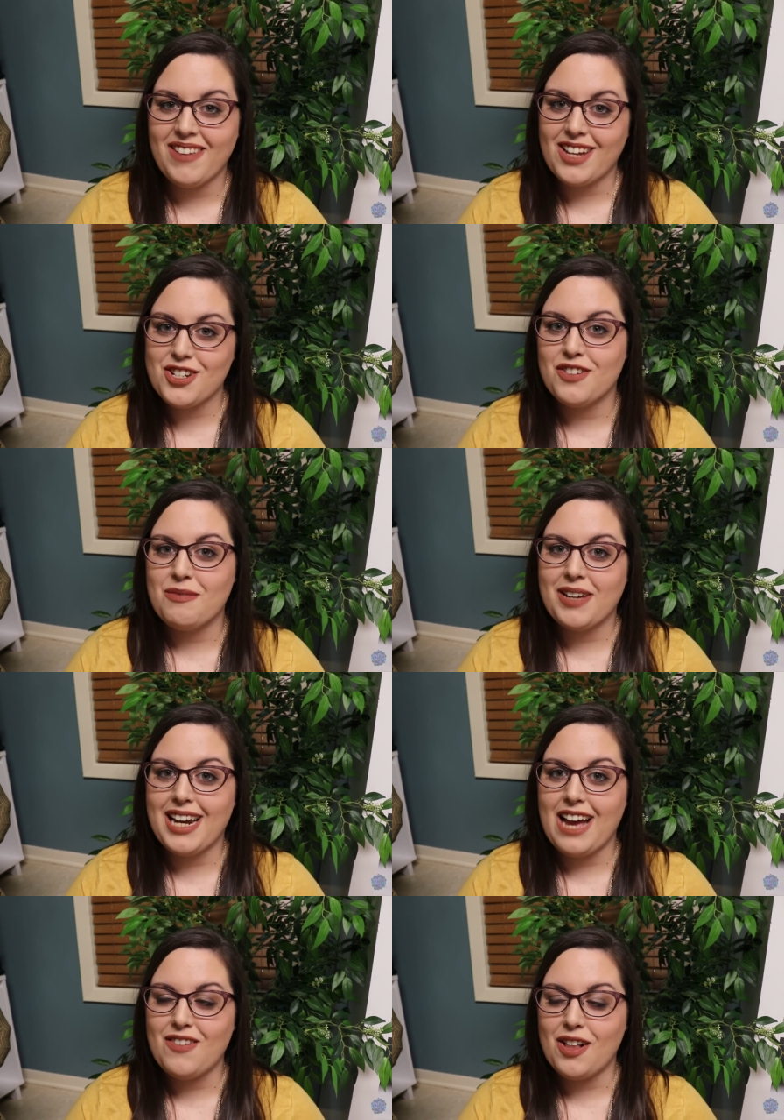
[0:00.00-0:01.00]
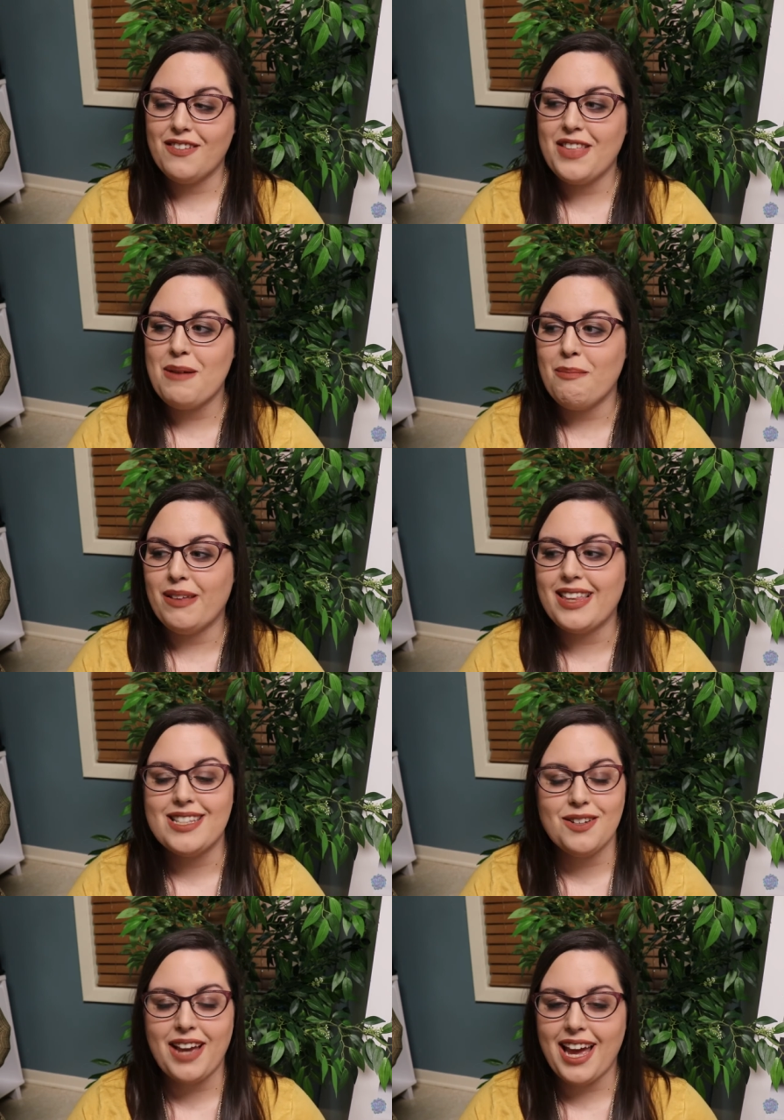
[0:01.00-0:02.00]
Not sure if I'm gonna have all of them, but
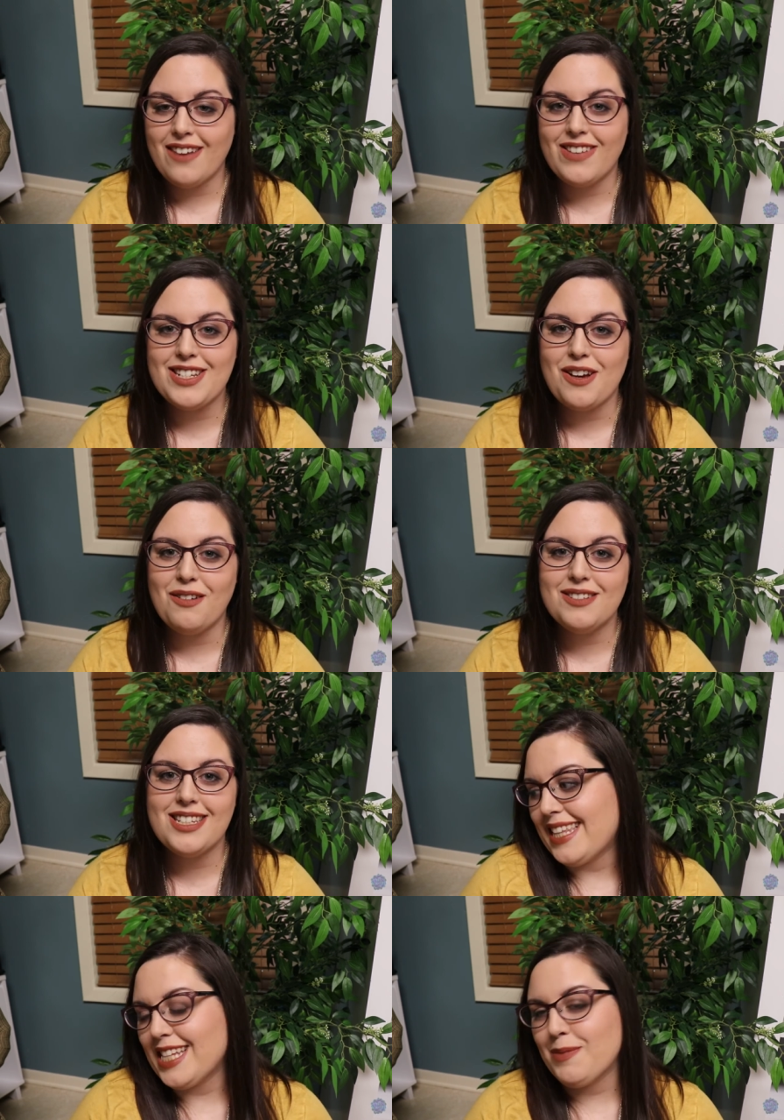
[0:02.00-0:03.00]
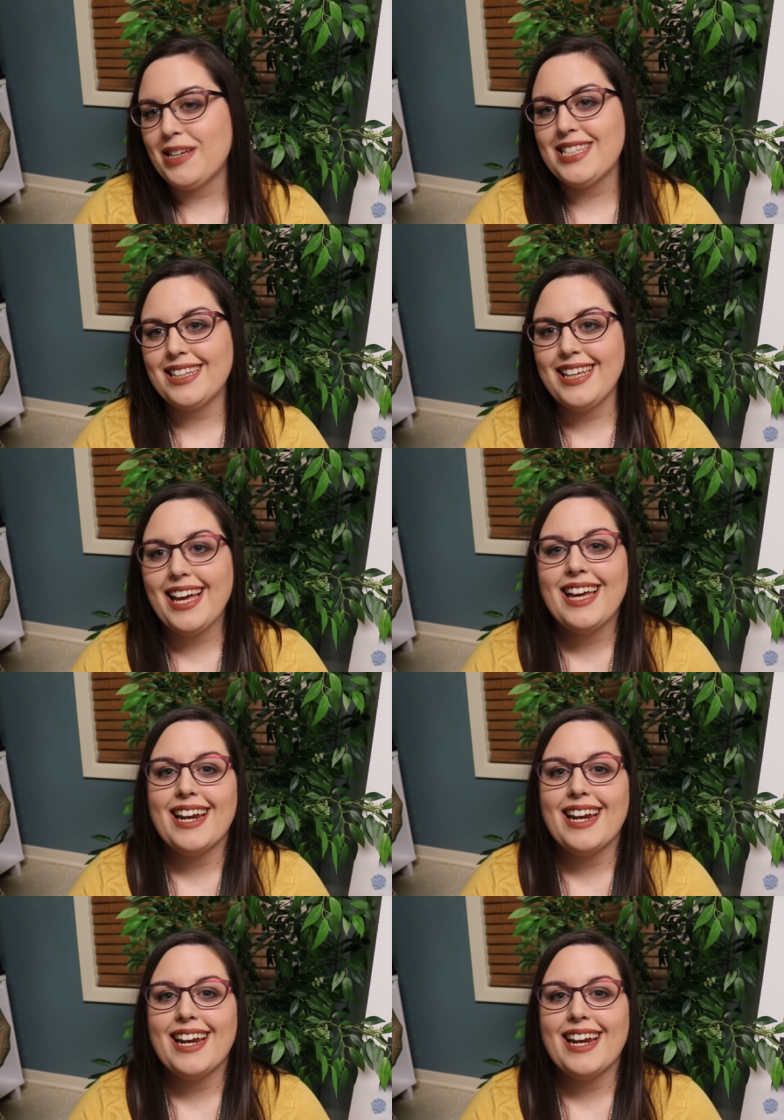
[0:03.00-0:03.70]
that's okay if I don't. And that's basically it.